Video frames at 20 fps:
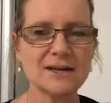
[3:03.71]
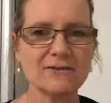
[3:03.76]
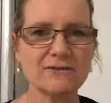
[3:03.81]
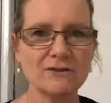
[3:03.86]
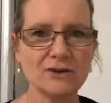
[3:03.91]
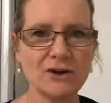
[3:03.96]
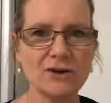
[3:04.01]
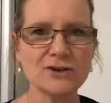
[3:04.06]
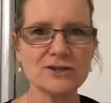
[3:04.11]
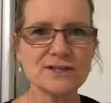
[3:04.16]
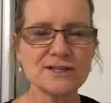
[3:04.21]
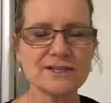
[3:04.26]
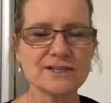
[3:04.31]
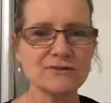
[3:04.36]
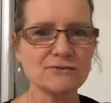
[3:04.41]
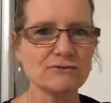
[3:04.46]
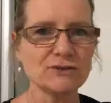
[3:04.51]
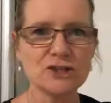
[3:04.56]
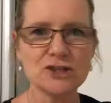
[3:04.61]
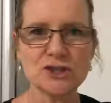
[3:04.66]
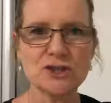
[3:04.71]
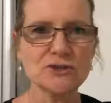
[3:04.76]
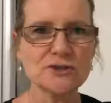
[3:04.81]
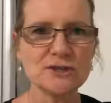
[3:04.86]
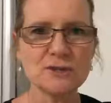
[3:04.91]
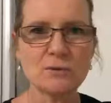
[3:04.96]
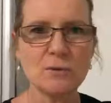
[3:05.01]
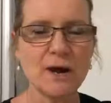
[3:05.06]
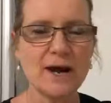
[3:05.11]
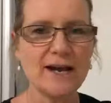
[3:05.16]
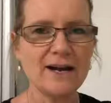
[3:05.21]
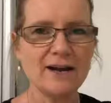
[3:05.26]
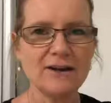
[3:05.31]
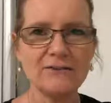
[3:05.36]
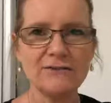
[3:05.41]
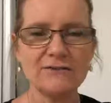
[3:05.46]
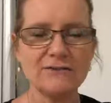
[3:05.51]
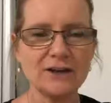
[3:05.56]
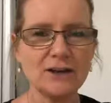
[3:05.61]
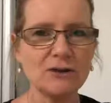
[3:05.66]
I've lost a reduced weight.
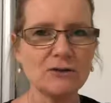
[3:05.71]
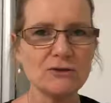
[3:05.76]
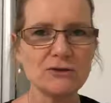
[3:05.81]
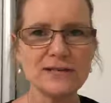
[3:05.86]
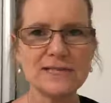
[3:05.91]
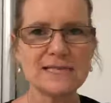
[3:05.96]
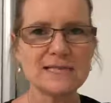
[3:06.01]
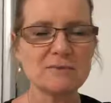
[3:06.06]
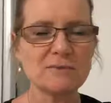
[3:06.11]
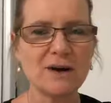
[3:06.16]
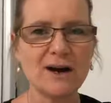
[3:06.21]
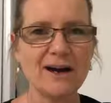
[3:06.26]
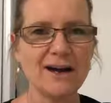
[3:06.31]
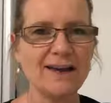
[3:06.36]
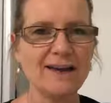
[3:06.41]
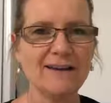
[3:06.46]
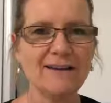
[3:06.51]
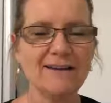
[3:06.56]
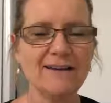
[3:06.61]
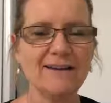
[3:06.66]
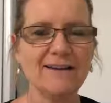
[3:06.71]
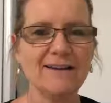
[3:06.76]
I've increased my